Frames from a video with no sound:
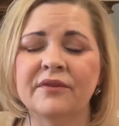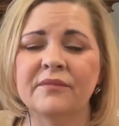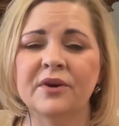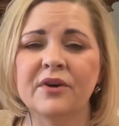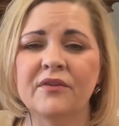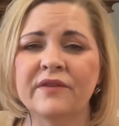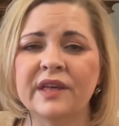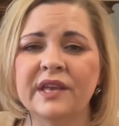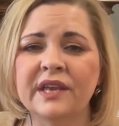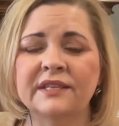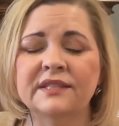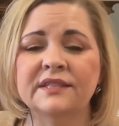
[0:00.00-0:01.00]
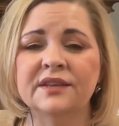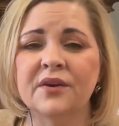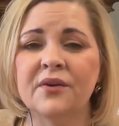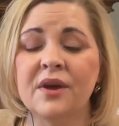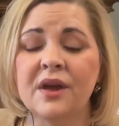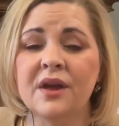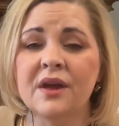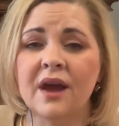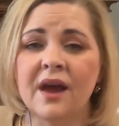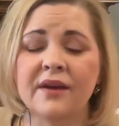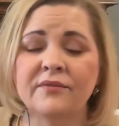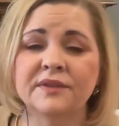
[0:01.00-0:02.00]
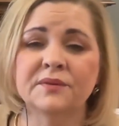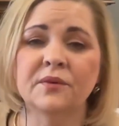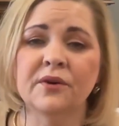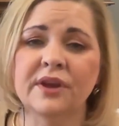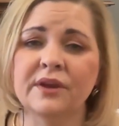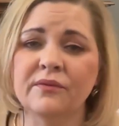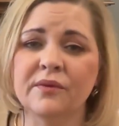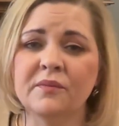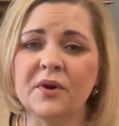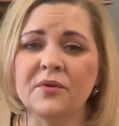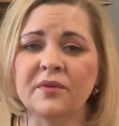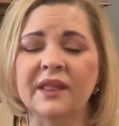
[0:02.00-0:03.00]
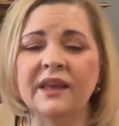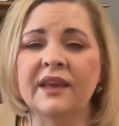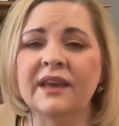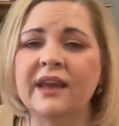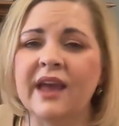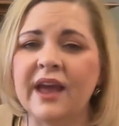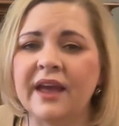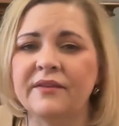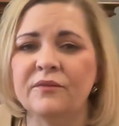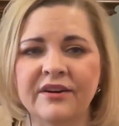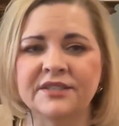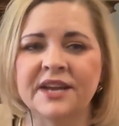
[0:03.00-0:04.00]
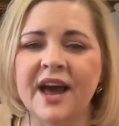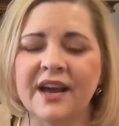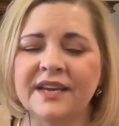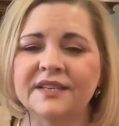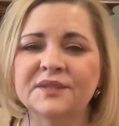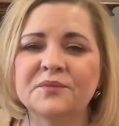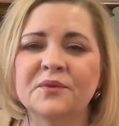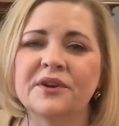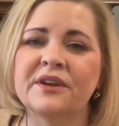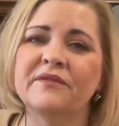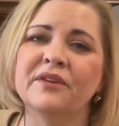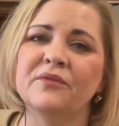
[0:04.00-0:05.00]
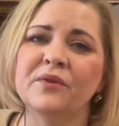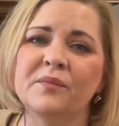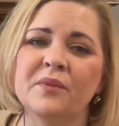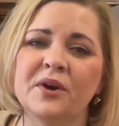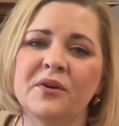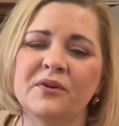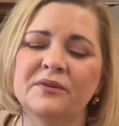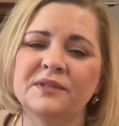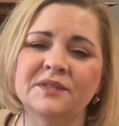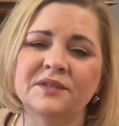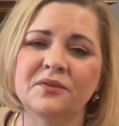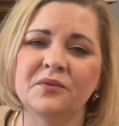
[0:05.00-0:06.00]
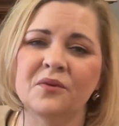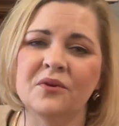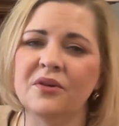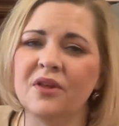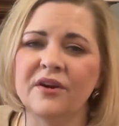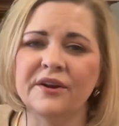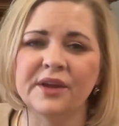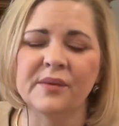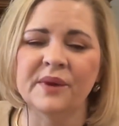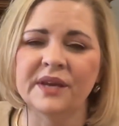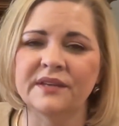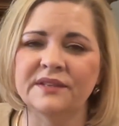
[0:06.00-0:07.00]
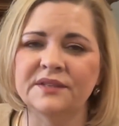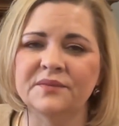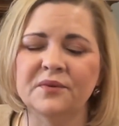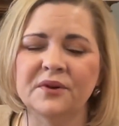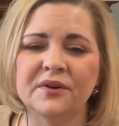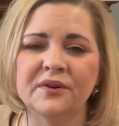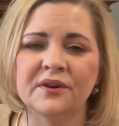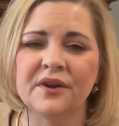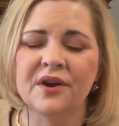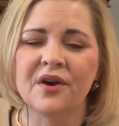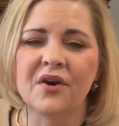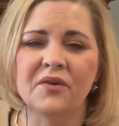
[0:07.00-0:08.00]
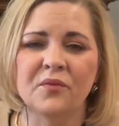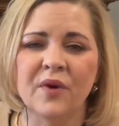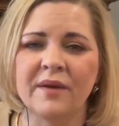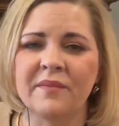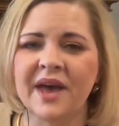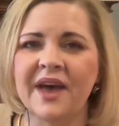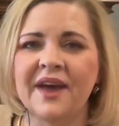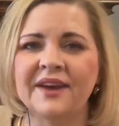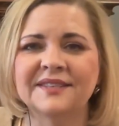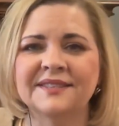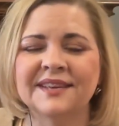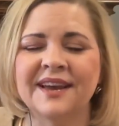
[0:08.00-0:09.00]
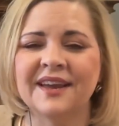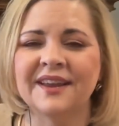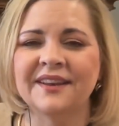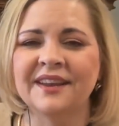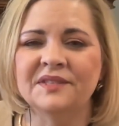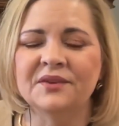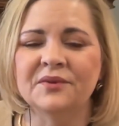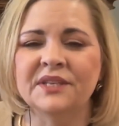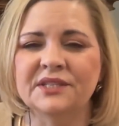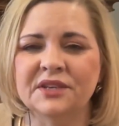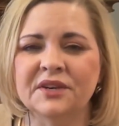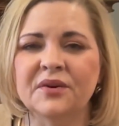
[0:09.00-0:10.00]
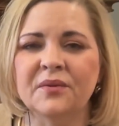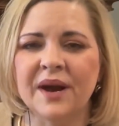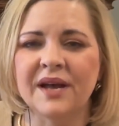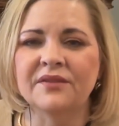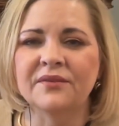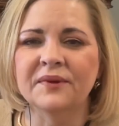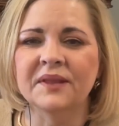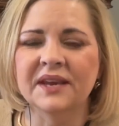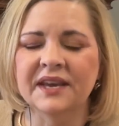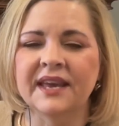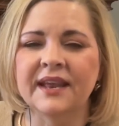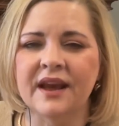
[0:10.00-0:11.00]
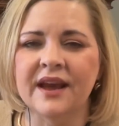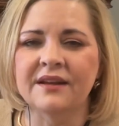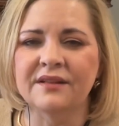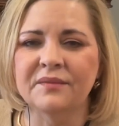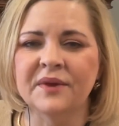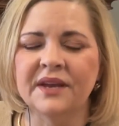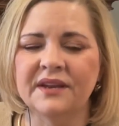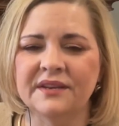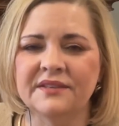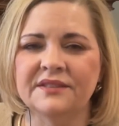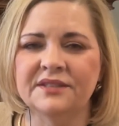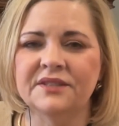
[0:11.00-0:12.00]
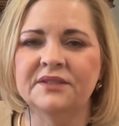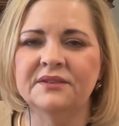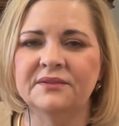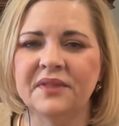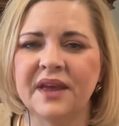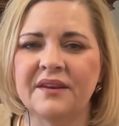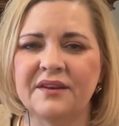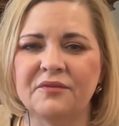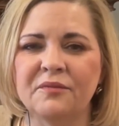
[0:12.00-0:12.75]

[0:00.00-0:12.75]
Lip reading: from COVID. And so I was working remotely and our dockets were even remote. And so oral arguments were on WebEx. And so it took a while to really get acclimated to that new